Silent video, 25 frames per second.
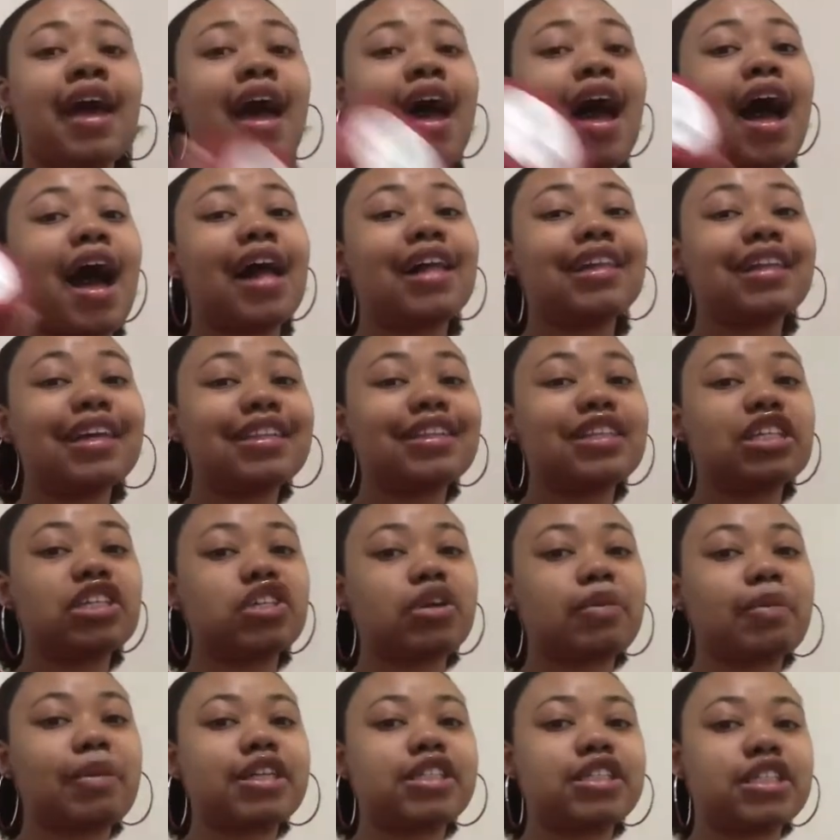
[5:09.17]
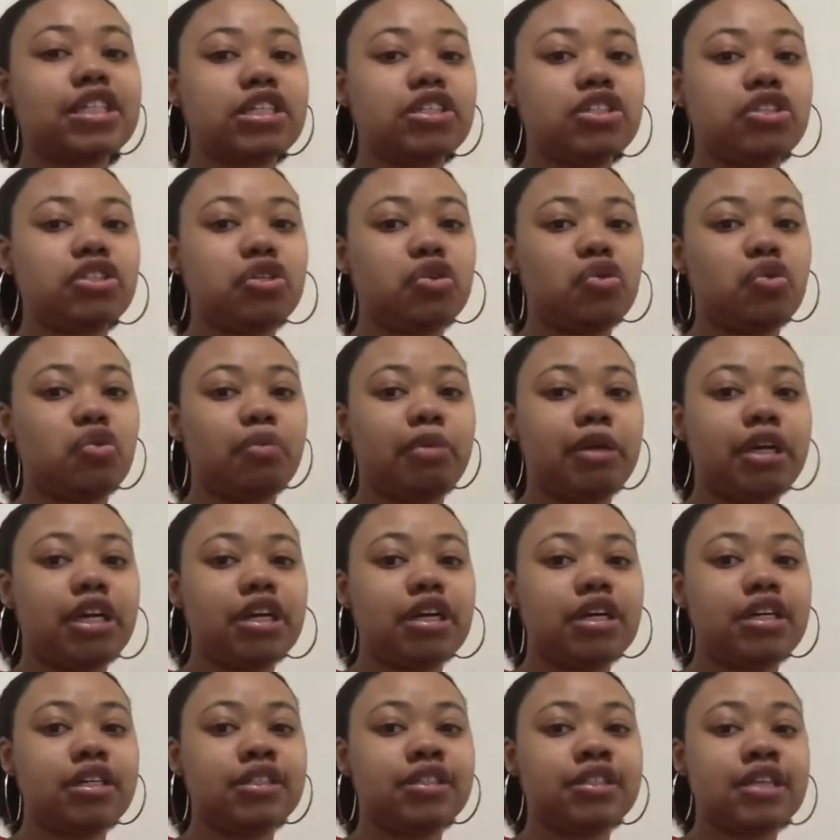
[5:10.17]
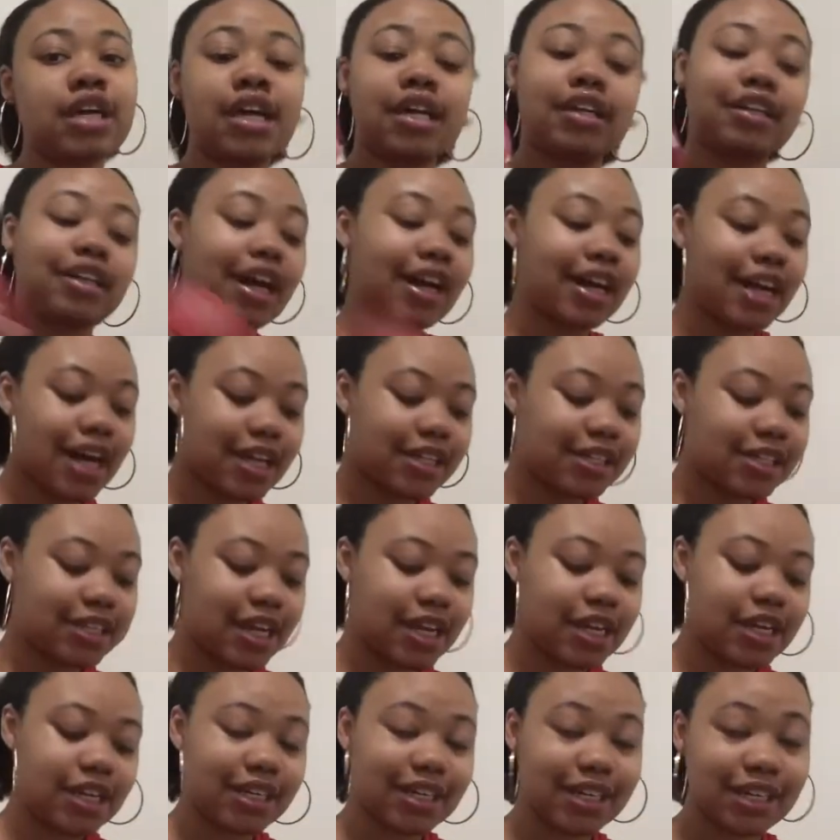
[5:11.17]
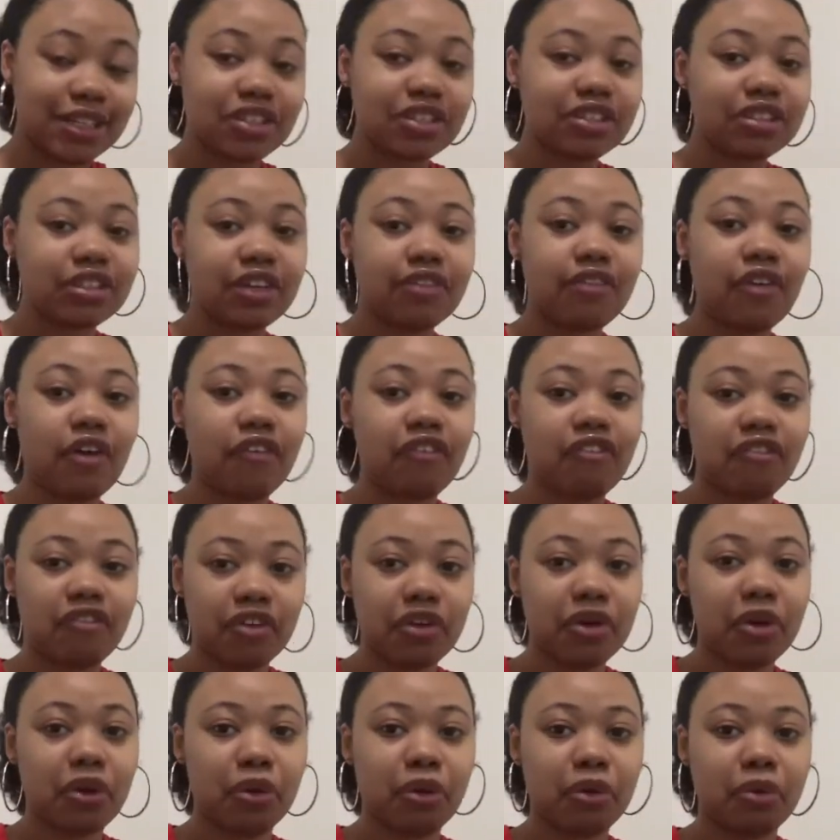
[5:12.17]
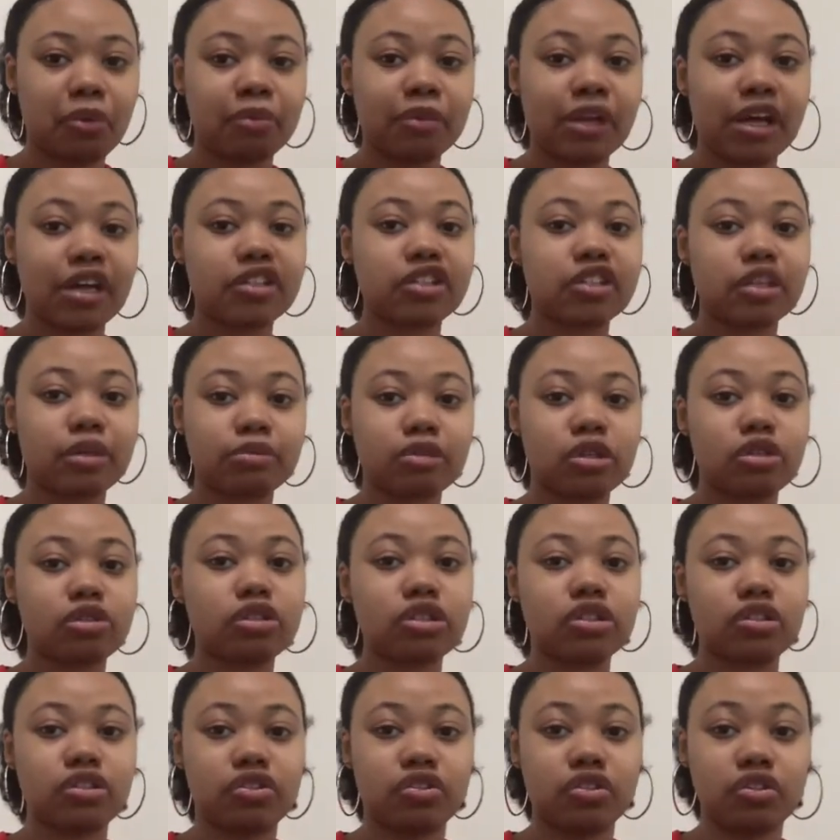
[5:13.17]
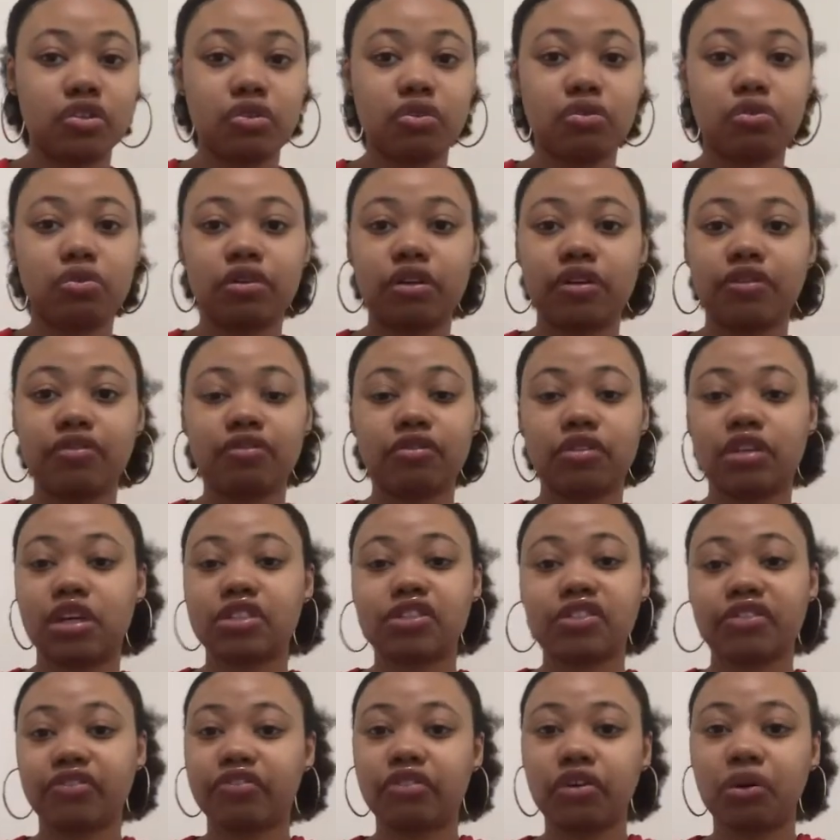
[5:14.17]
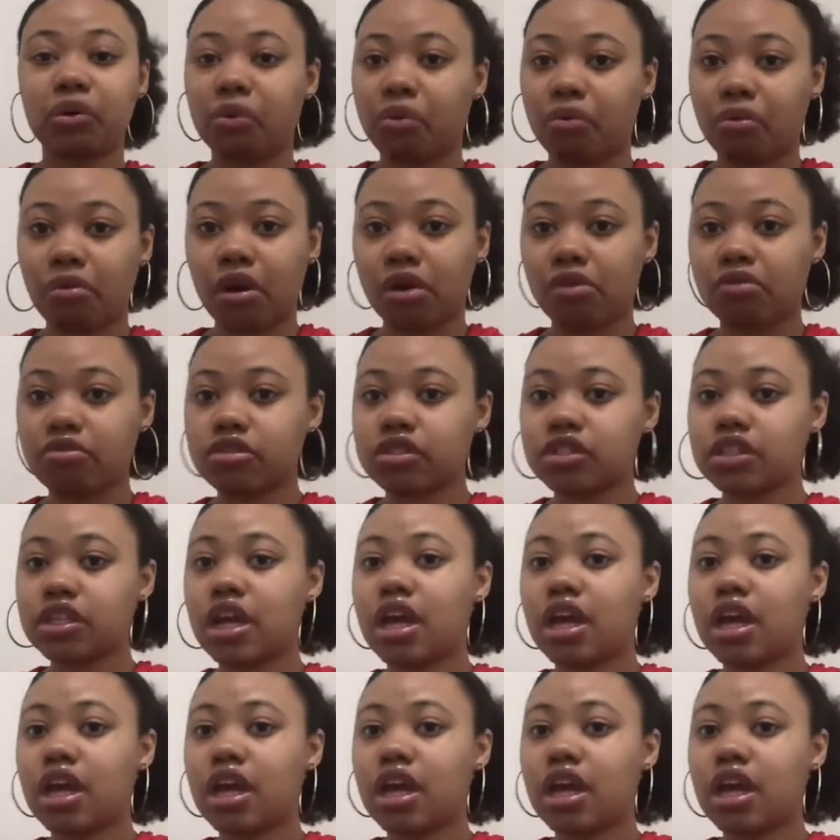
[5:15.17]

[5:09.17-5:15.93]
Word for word: I like this on my skin too, because like I said, it doesn't leave a film like some lotions do, and it doesn't feel gross.